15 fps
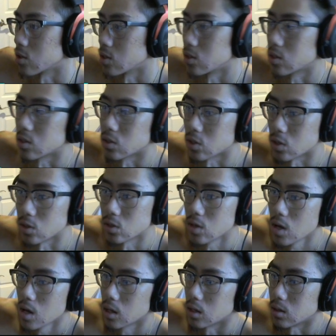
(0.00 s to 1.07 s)
these concerns.
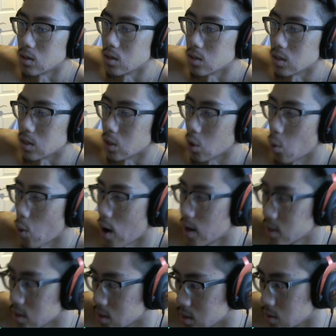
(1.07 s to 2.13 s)
There is the
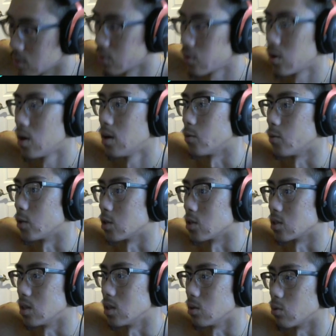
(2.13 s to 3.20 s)
quantitative, which is
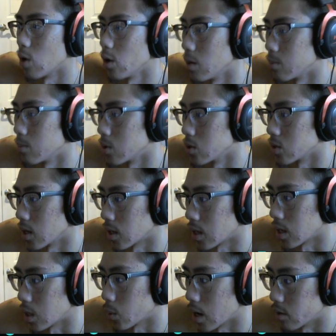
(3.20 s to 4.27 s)
the raw numbers,
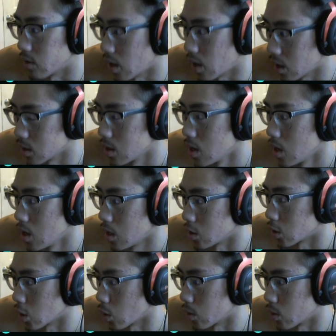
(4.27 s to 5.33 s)
aka what our data is
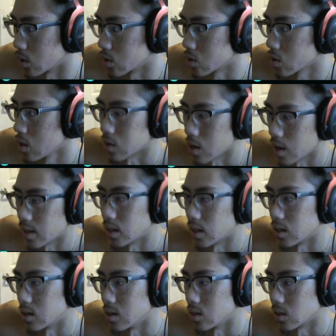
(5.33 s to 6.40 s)
showing us, okay? And then there
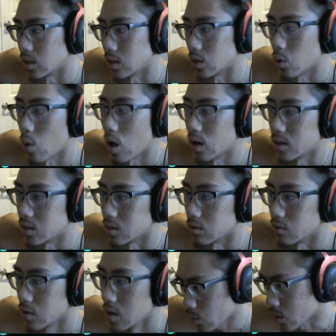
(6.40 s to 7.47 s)
is the qualitative,
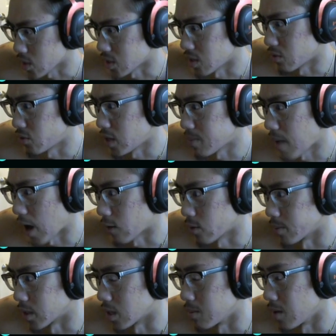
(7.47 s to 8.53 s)
which is the feedback from
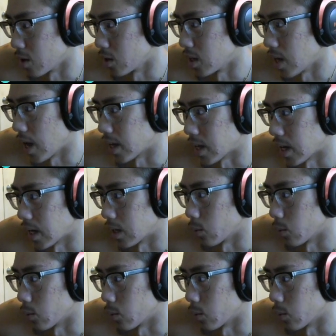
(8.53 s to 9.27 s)
the community, aka